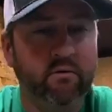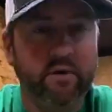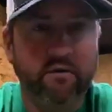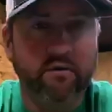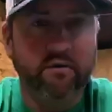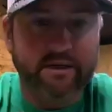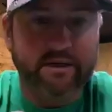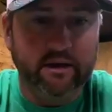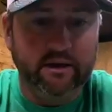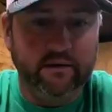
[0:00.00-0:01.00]
when you
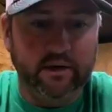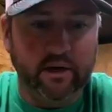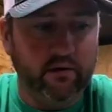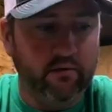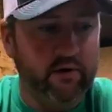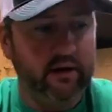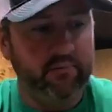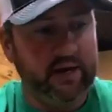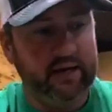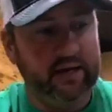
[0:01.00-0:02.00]
actually go to rig a
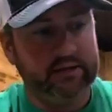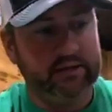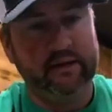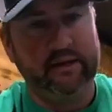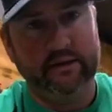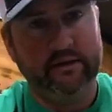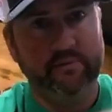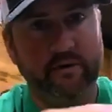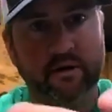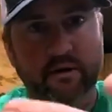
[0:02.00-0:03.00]
bait that's got that
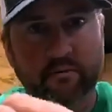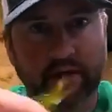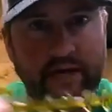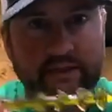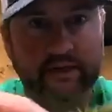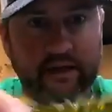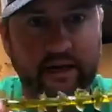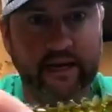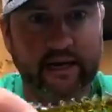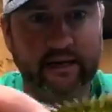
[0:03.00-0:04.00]
super durable plastic
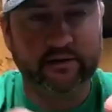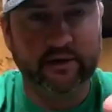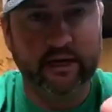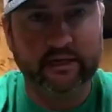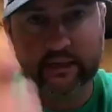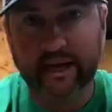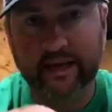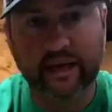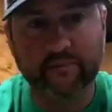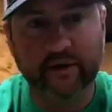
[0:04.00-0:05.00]
like that and it stretches, and that
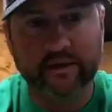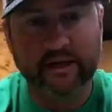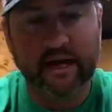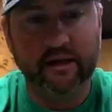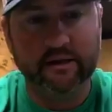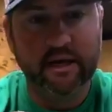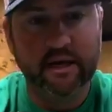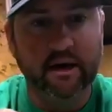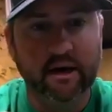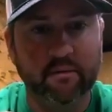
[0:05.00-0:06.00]
can be a challenge.
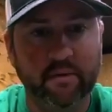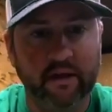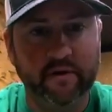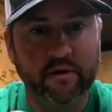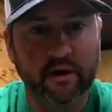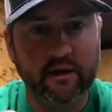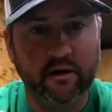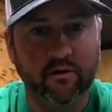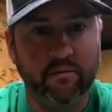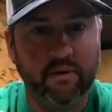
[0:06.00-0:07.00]
Um, if you look at the
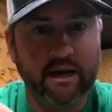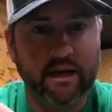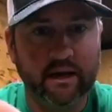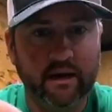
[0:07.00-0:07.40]
core body